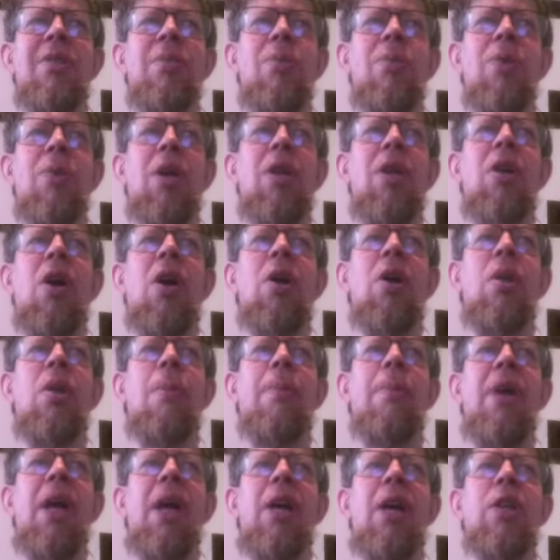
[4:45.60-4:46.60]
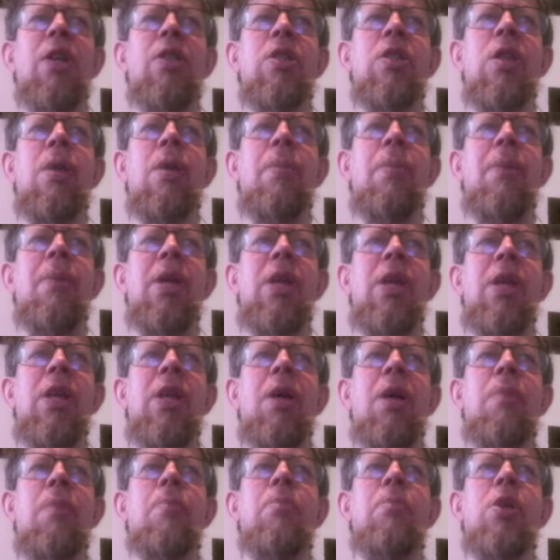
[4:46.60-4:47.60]
What are the band's
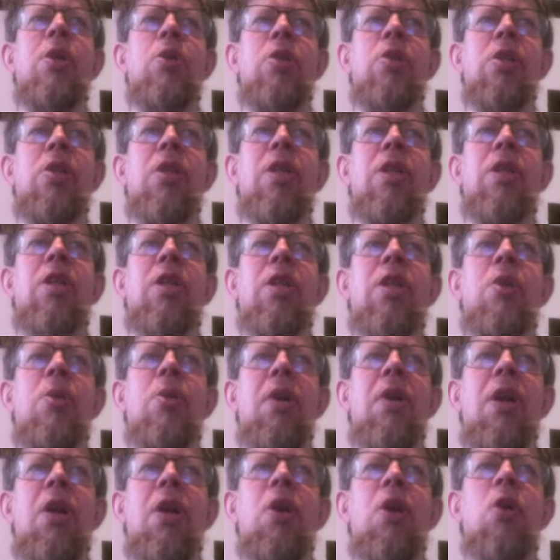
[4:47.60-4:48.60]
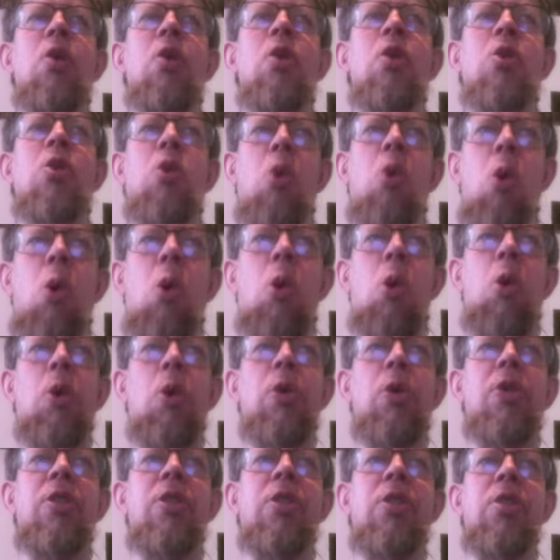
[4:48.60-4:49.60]
immediate music career
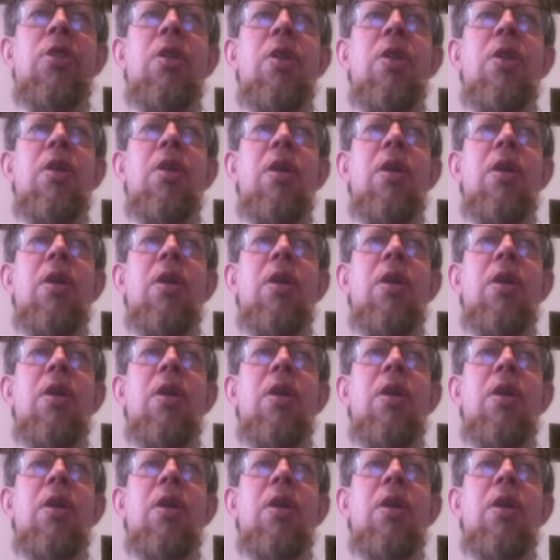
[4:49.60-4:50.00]
goals?